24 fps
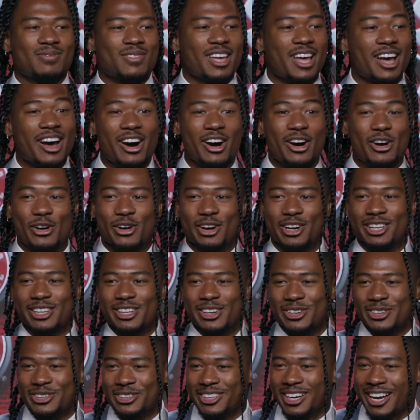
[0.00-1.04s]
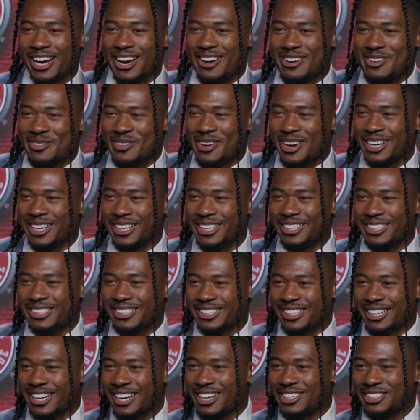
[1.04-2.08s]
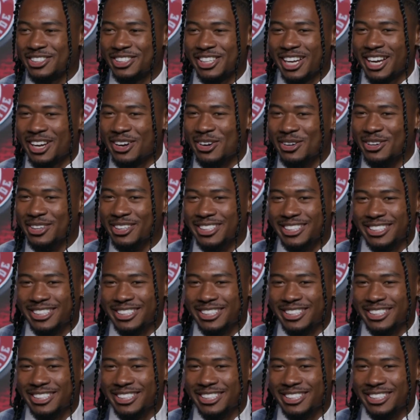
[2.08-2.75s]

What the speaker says: Oh, hello. Hi, everybody. How's your day going?